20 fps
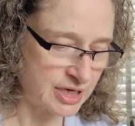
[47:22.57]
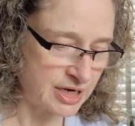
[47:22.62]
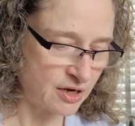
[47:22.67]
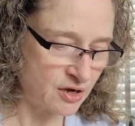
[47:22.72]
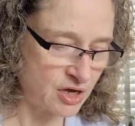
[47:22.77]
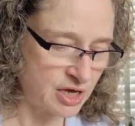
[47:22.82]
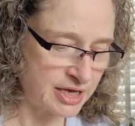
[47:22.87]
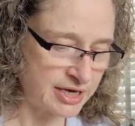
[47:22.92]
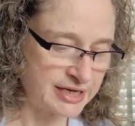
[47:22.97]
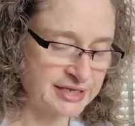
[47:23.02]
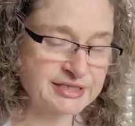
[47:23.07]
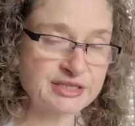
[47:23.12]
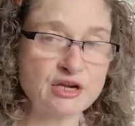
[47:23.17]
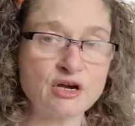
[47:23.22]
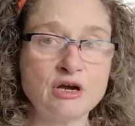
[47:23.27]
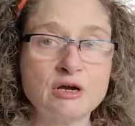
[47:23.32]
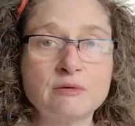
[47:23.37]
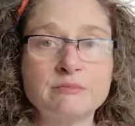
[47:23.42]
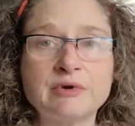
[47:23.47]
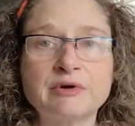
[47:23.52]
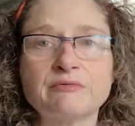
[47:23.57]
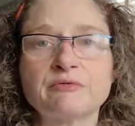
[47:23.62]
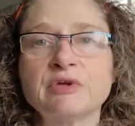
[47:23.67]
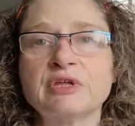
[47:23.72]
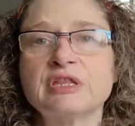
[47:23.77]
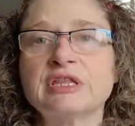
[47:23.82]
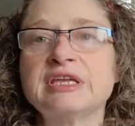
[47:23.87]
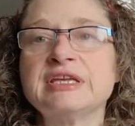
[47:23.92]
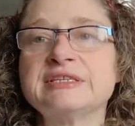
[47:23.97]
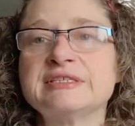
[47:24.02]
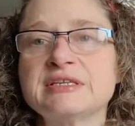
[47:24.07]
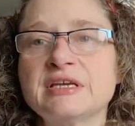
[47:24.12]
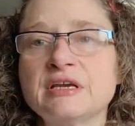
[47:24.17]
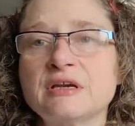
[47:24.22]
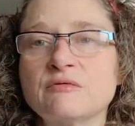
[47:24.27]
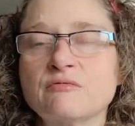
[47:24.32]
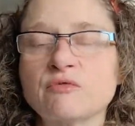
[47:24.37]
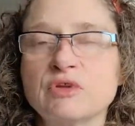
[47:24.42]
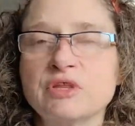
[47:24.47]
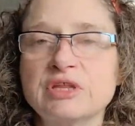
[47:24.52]
I got is karma
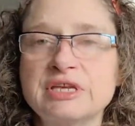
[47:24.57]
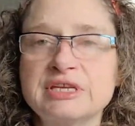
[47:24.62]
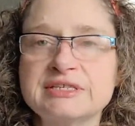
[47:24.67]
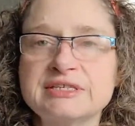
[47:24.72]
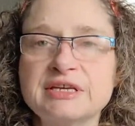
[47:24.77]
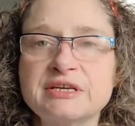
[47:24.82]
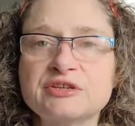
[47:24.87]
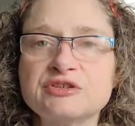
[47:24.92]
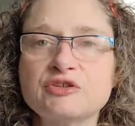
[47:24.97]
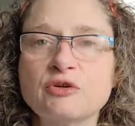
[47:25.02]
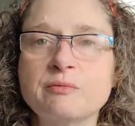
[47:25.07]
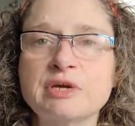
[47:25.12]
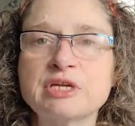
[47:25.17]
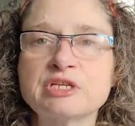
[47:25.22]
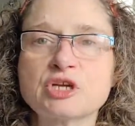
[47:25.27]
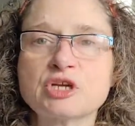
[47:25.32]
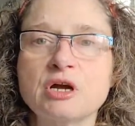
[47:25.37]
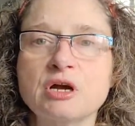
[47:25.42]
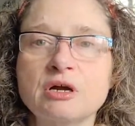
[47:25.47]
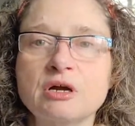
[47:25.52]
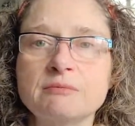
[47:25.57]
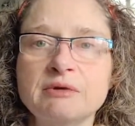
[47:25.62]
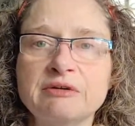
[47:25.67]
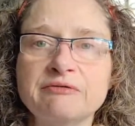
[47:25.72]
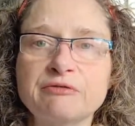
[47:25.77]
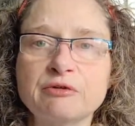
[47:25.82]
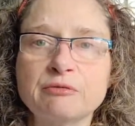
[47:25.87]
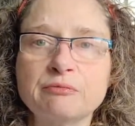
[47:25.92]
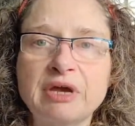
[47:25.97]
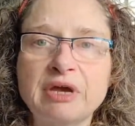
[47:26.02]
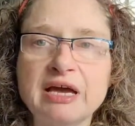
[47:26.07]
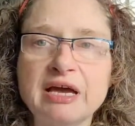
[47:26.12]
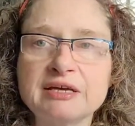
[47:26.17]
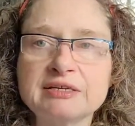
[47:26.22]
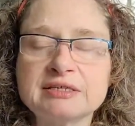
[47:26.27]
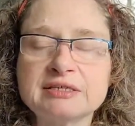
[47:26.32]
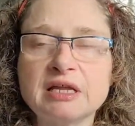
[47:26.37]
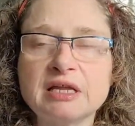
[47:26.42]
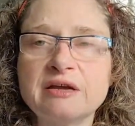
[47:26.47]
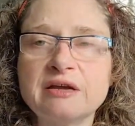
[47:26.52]
releasing. Releasing so much karma for
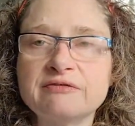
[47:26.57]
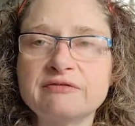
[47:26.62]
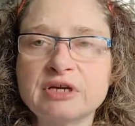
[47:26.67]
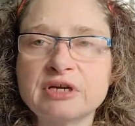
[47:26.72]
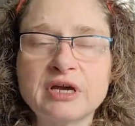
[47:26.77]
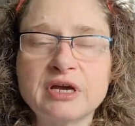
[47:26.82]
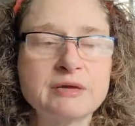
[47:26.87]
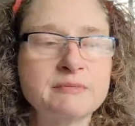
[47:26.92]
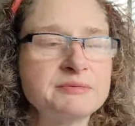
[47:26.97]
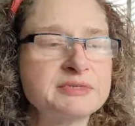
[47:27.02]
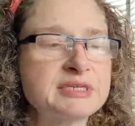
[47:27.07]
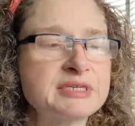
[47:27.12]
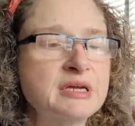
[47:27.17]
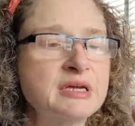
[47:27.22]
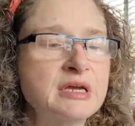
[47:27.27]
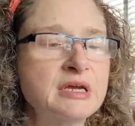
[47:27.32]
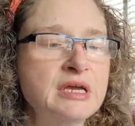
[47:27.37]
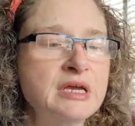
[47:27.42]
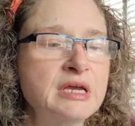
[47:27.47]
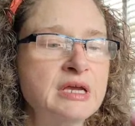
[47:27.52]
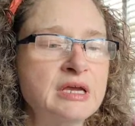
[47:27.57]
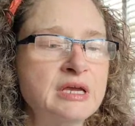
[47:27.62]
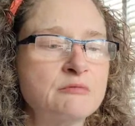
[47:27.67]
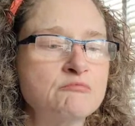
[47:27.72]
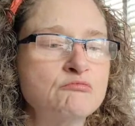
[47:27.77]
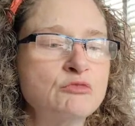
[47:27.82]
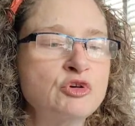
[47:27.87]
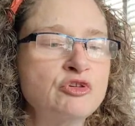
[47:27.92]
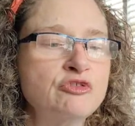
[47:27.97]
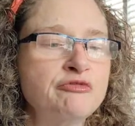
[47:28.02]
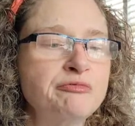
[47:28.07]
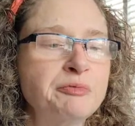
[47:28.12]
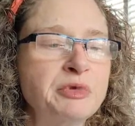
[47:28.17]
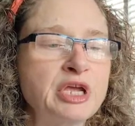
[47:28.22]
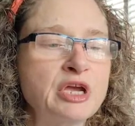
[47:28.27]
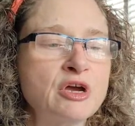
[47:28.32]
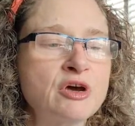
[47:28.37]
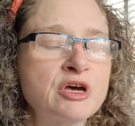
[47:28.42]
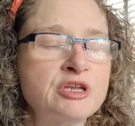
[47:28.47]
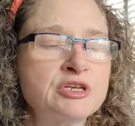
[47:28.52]
past lifetimes. Move
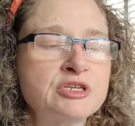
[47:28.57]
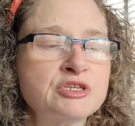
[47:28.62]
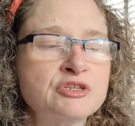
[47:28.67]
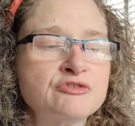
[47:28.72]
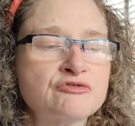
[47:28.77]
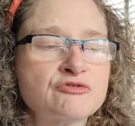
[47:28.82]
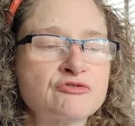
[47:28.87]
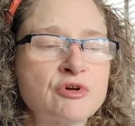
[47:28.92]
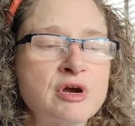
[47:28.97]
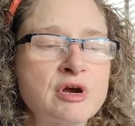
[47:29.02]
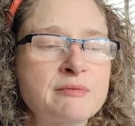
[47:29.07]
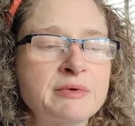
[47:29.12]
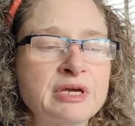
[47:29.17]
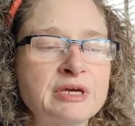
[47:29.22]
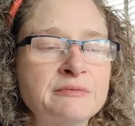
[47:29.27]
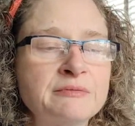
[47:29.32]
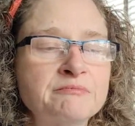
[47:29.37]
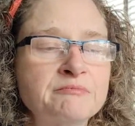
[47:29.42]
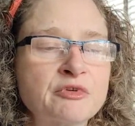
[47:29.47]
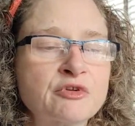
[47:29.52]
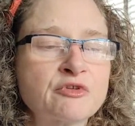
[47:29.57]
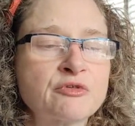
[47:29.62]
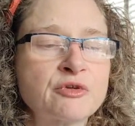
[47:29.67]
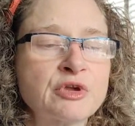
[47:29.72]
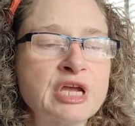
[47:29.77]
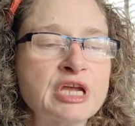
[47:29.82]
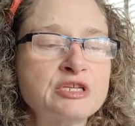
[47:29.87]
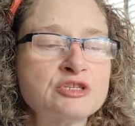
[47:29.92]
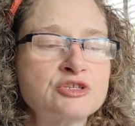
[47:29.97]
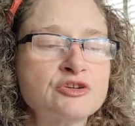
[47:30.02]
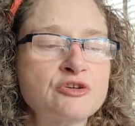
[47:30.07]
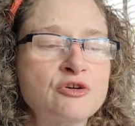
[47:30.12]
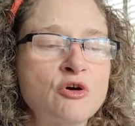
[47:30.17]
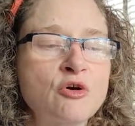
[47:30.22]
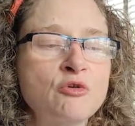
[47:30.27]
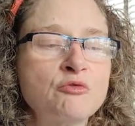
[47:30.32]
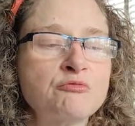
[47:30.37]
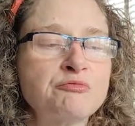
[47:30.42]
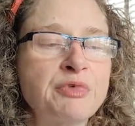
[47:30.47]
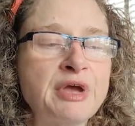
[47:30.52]
beyond drama. Create
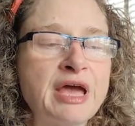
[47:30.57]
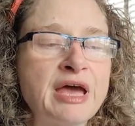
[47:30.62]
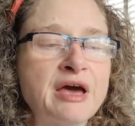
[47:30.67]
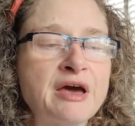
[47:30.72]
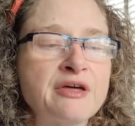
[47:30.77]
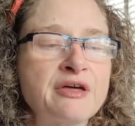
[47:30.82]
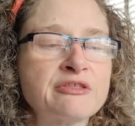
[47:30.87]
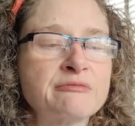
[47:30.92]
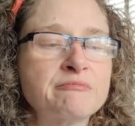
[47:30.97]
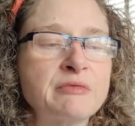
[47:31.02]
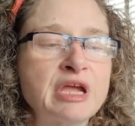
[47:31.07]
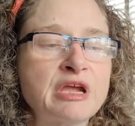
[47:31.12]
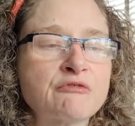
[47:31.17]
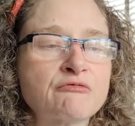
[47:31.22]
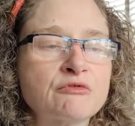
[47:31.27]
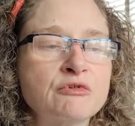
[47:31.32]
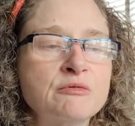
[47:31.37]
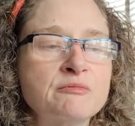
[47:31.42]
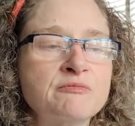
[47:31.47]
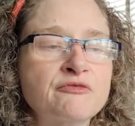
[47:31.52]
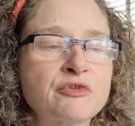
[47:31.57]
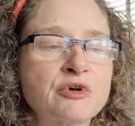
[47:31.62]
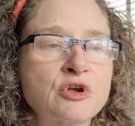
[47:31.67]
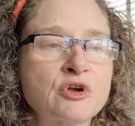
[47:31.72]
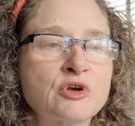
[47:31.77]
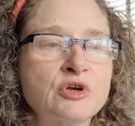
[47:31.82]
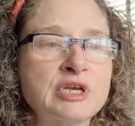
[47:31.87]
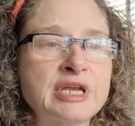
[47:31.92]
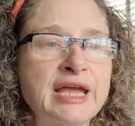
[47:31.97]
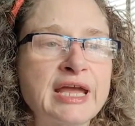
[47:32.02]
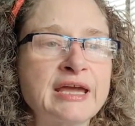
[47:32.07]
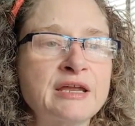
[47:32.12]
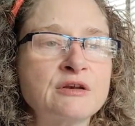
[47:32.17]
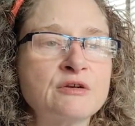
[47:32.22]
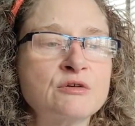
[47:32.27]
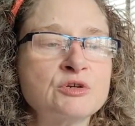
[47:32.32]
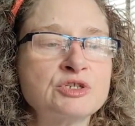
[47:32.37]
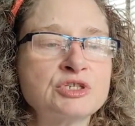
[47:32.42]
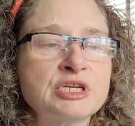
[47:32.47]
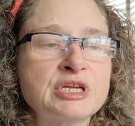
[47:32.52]
your own path. Make room for good
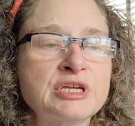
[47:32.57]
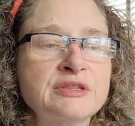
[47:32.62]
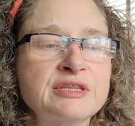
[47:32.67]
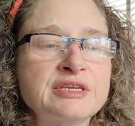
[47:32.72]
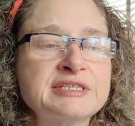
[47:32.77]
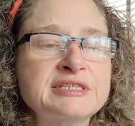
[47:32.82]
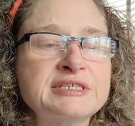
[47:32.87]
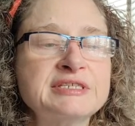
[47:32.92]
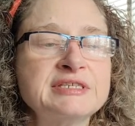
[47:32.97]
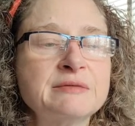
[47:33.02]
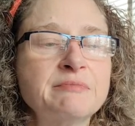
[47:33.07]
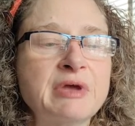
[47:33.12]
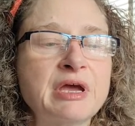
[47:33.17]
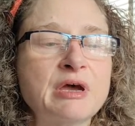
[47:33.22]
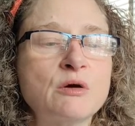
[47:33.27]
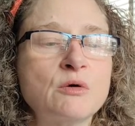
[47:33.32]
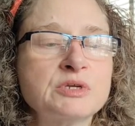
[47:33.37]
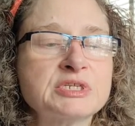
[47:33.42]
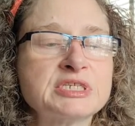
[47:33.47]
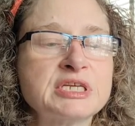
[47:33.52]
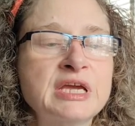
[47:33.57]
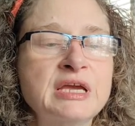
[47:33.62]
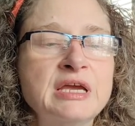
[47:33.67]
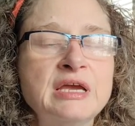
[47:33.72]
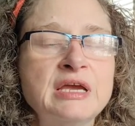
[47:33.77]
energy. This is about